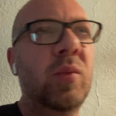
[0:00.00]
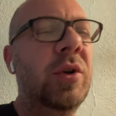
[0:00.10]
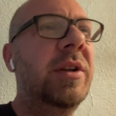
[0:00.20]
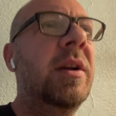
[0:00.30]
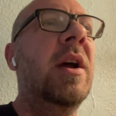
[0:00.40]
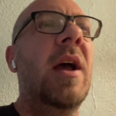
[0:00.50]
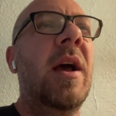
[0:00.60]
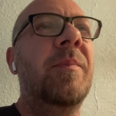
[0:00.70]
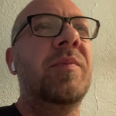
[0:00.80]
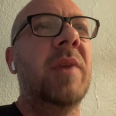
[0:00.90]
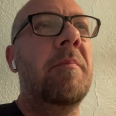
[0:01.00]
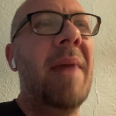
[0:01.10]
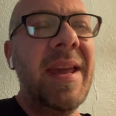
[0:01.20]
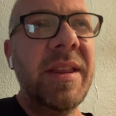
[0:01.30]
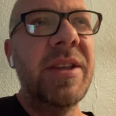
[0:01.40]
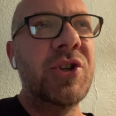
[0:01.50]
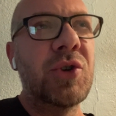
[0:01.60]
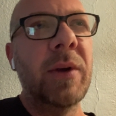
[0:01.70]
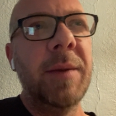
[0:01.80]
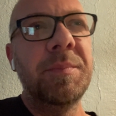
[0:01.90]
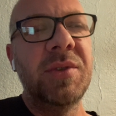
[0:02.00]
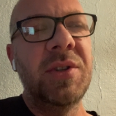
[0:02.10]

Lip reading: would make the trip